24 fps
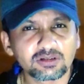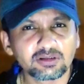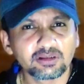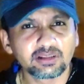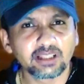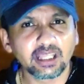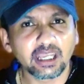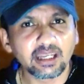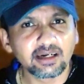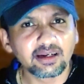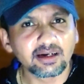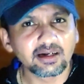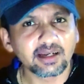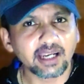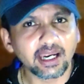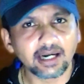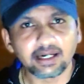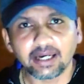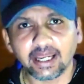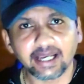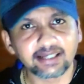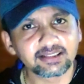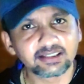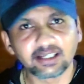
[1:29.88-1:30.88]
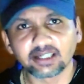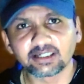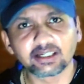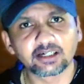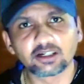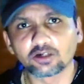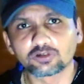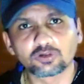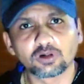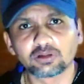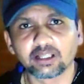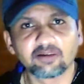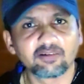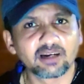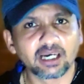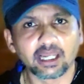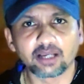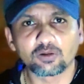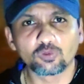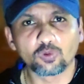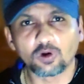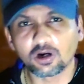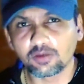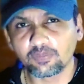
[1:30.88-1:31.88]
they didn't get excited at all. They were like,
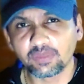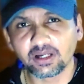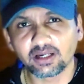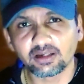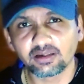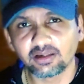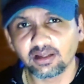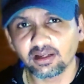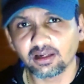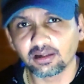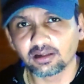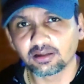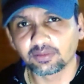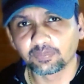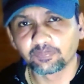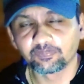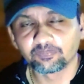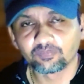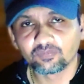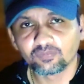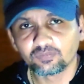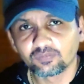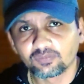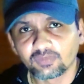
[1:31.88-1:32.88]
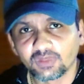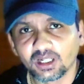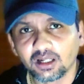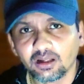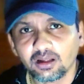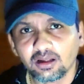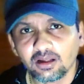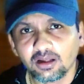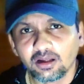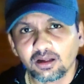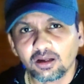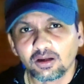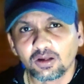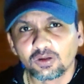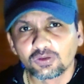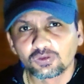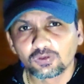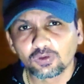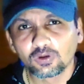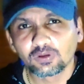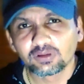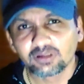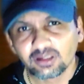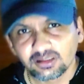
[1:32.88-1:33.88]
"What big deal?"
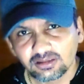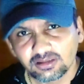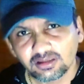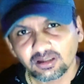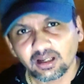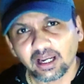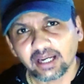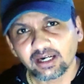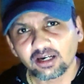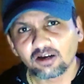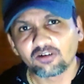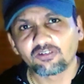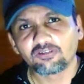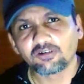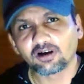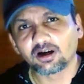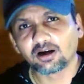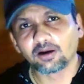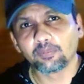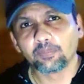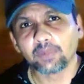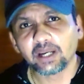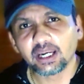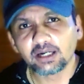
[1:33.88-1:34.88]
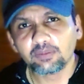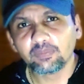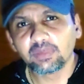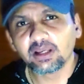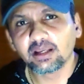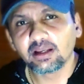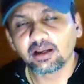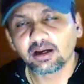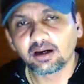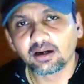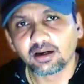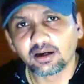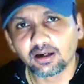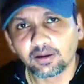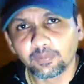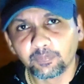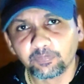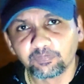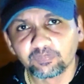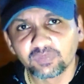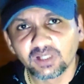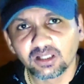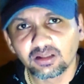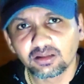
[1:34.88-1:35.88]
So this kind of made me
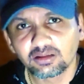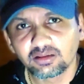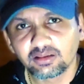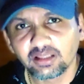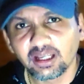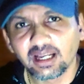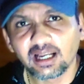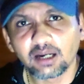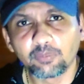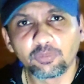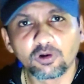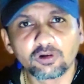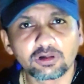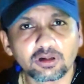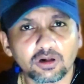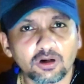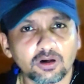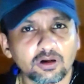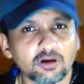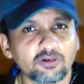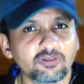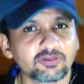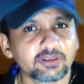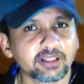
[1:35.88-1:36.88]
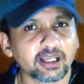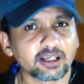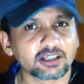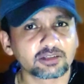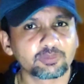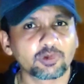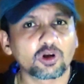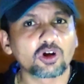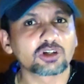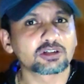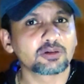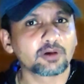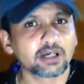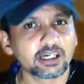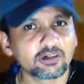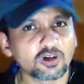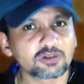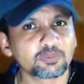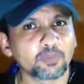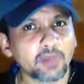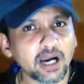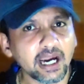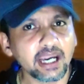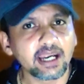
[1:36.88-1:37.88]
think about a lot of things, because it was
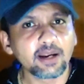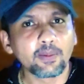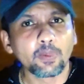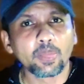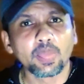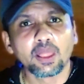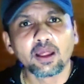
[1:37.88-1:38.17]
my